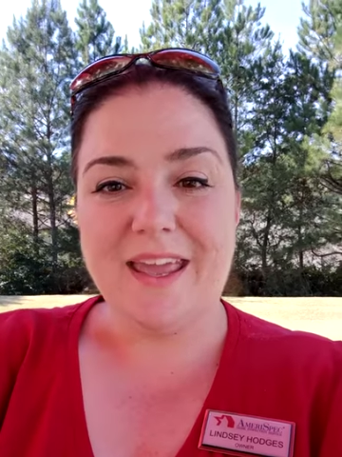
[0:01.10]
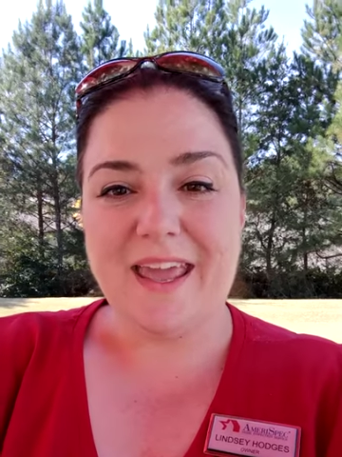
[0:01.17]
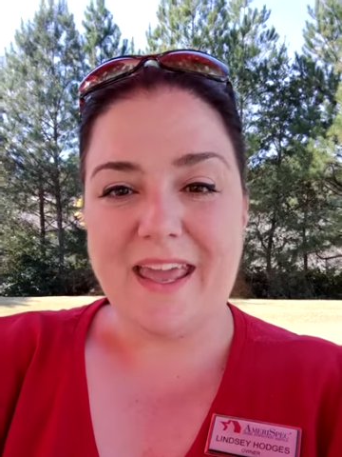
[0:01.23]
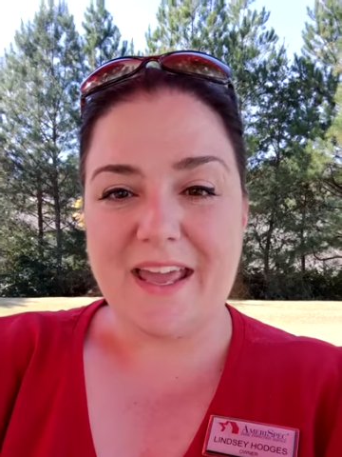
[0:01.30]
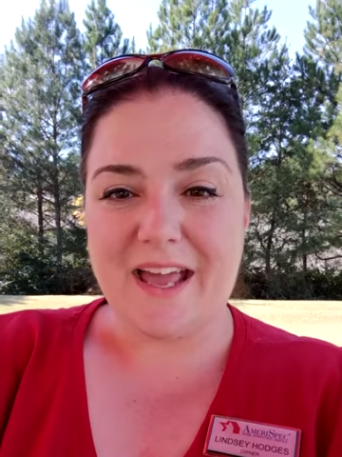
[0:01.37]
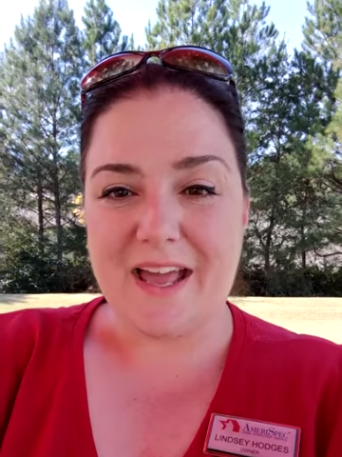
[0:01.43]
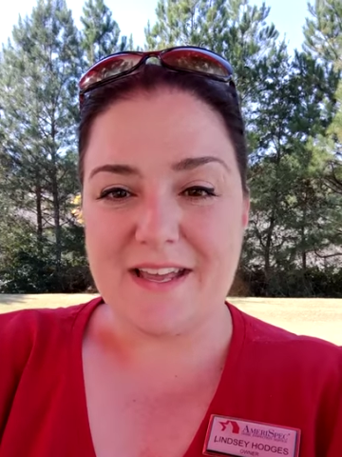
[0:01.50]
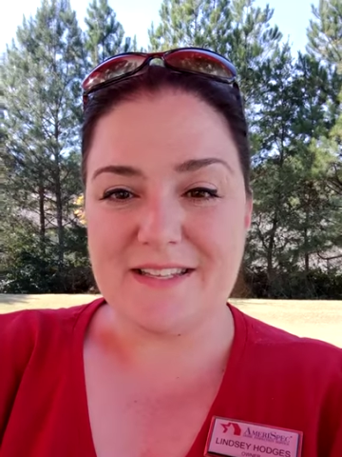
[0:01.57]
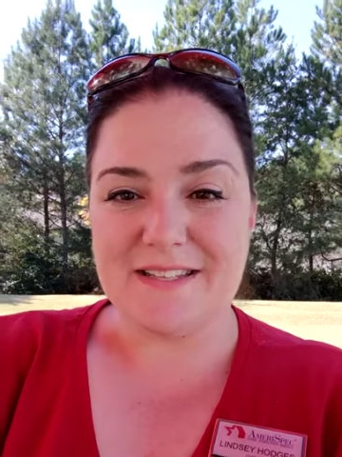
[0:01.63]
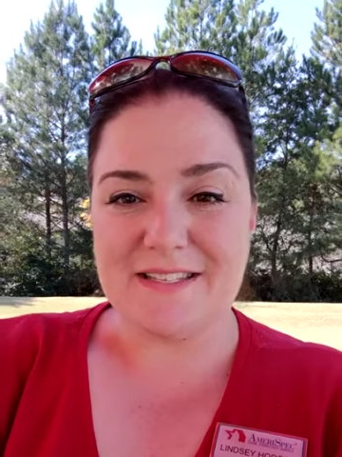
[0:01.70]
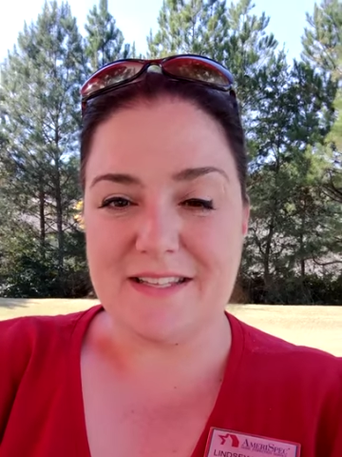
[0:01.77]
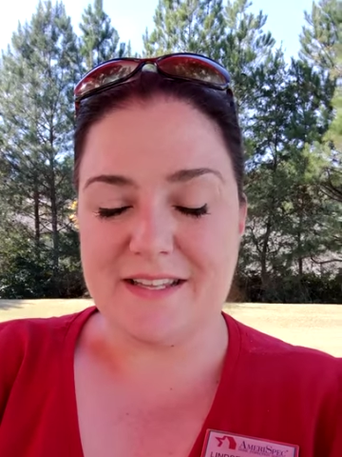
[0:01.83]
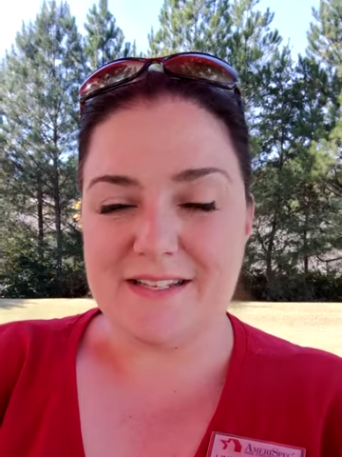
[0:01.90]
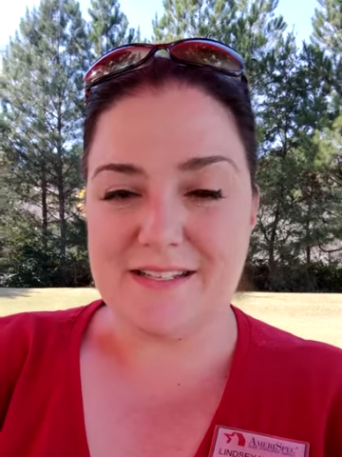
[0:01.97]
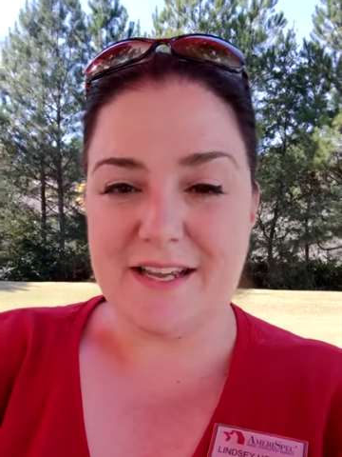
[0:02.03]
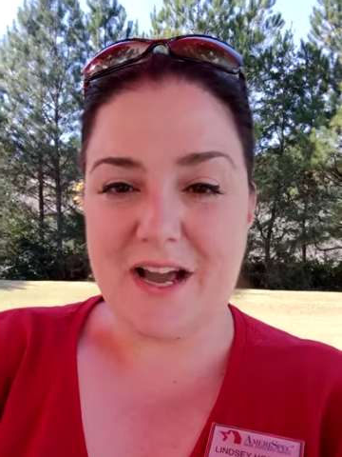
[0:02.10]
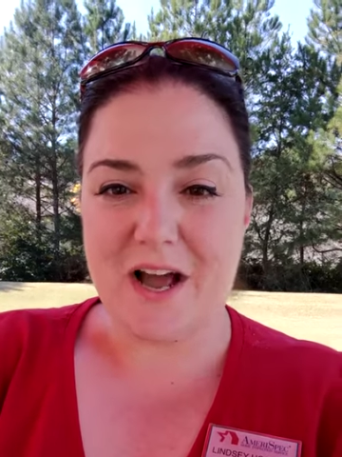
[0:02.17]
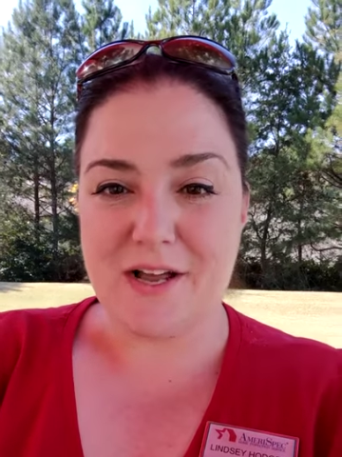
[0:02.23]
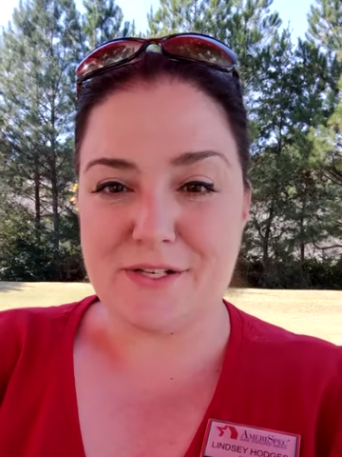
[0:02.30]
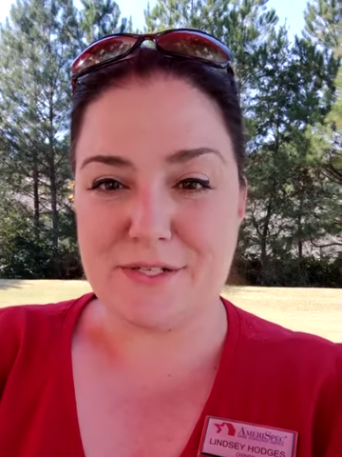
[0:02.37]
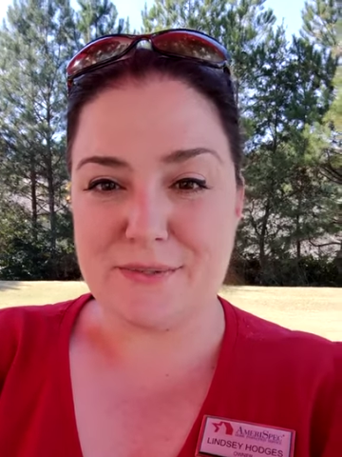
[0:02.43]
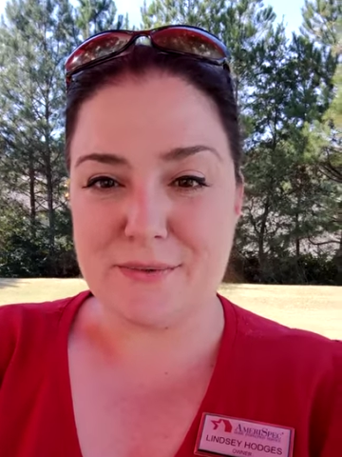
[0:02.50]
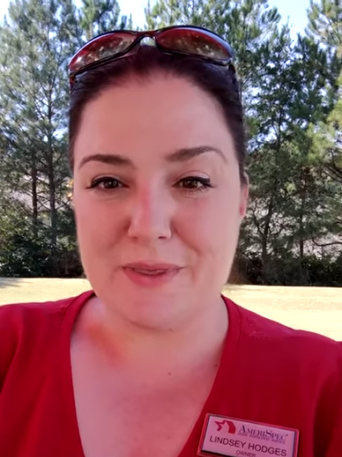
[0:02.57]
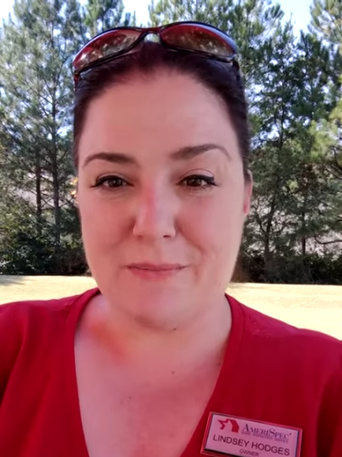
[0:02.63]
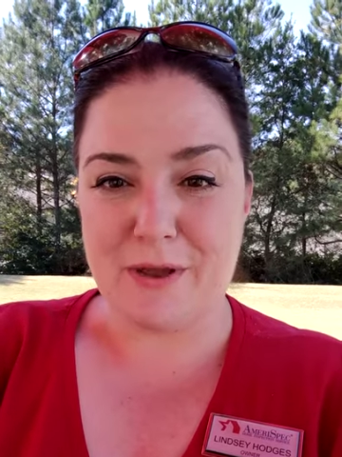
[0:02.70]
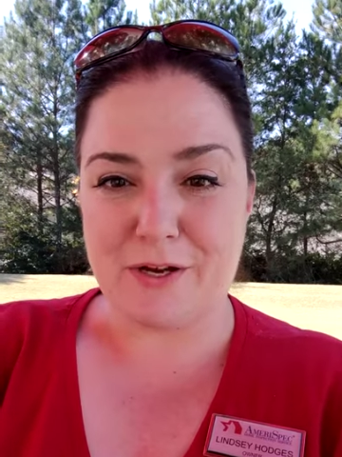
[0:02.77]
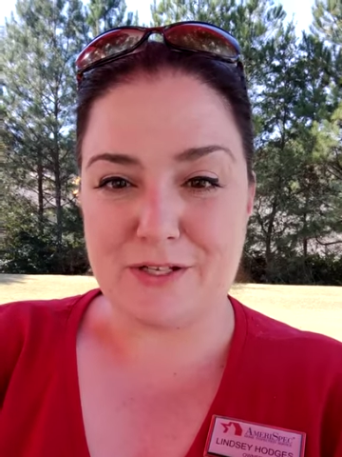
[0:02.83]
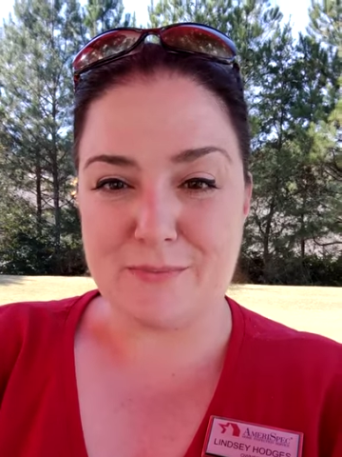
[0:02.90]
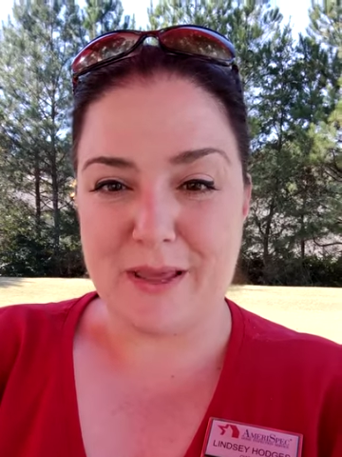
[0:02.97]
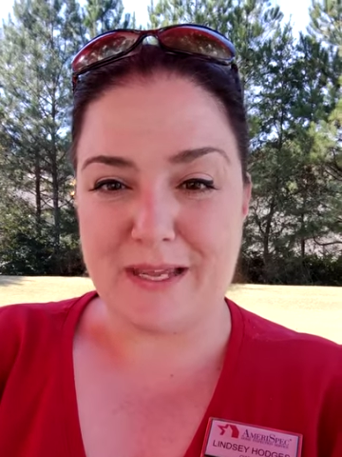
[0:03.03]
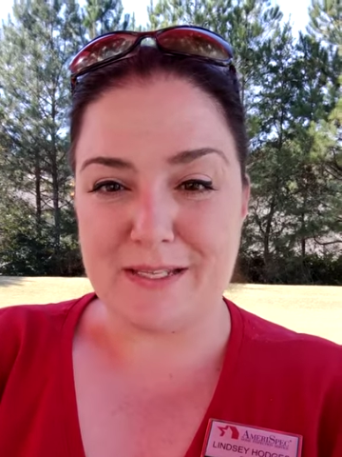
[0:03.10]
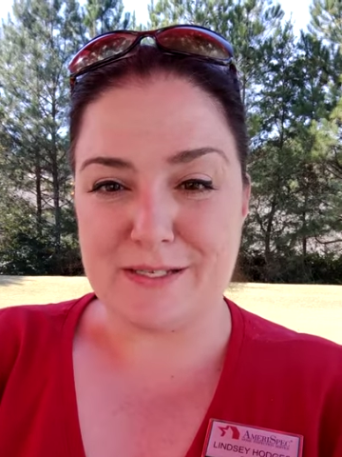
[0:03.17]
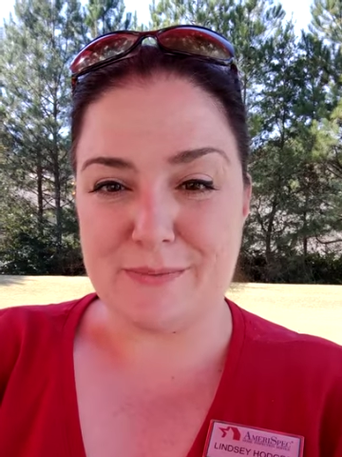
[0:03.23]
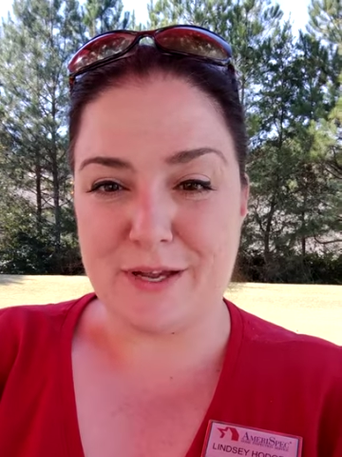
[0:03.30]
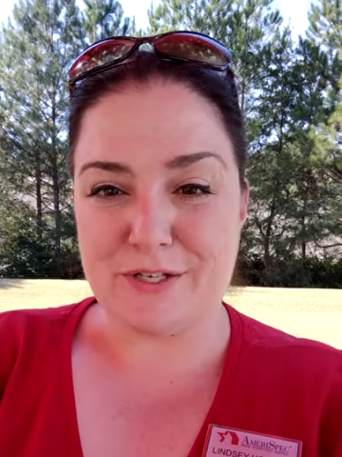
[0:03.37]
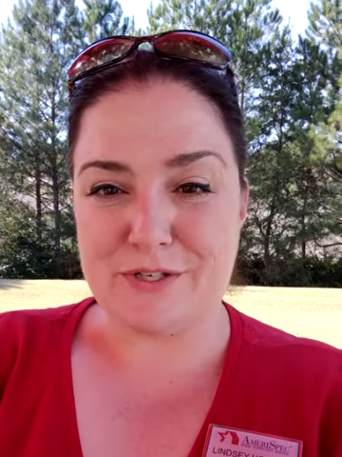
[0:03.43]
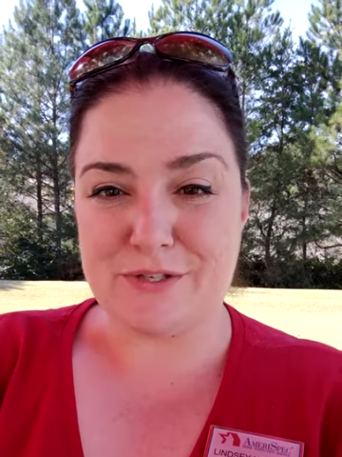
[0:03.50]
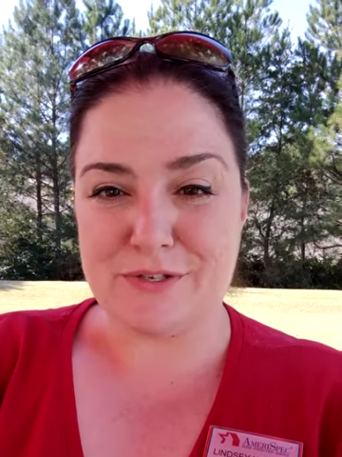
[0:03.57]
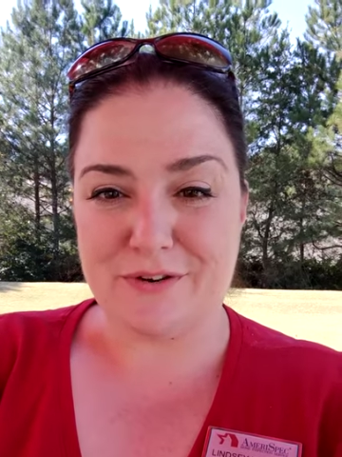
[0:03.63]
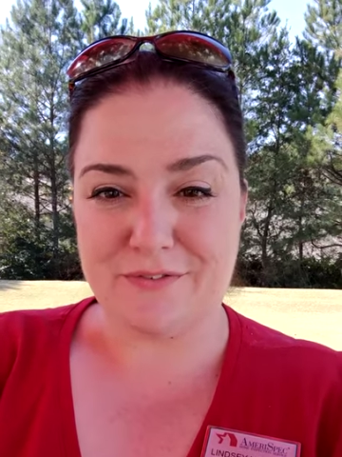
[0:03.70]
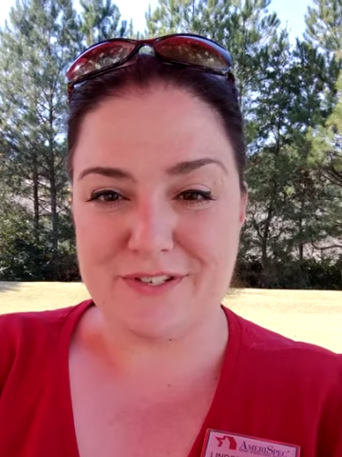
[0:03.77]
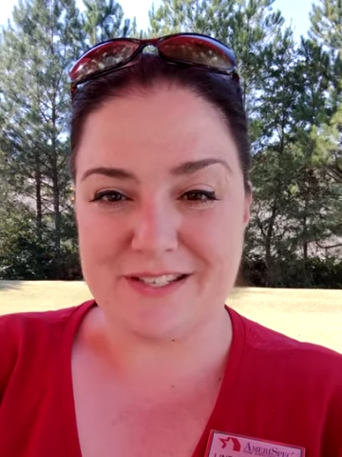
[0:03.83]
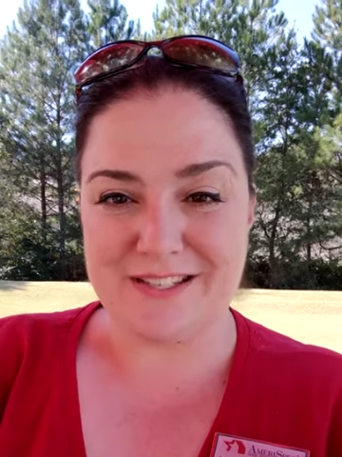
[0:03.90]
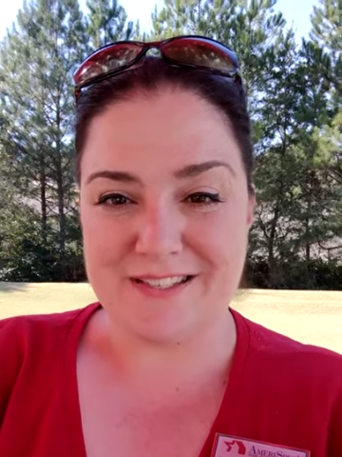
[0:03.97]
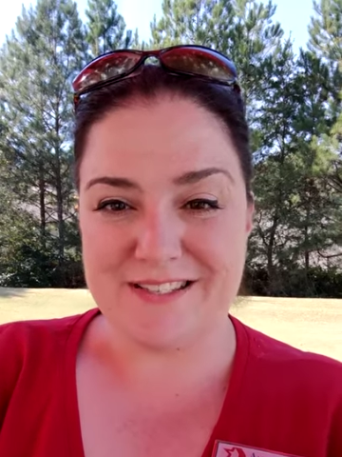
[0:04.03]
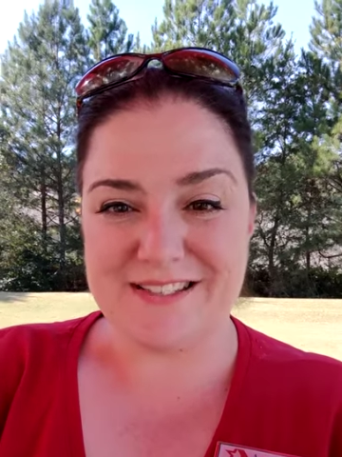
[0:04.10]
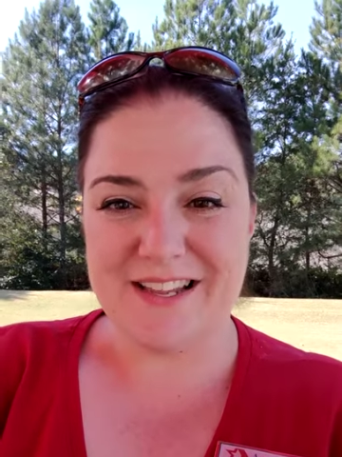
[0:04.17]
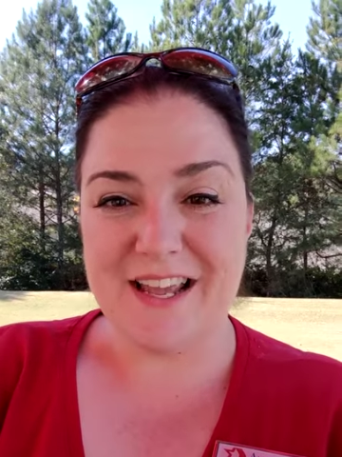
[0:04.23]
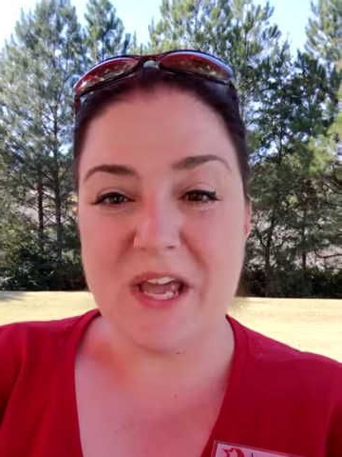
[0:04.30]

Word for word: Hey guys, it's Lindsey Hodges with Amerispec Inspection Services.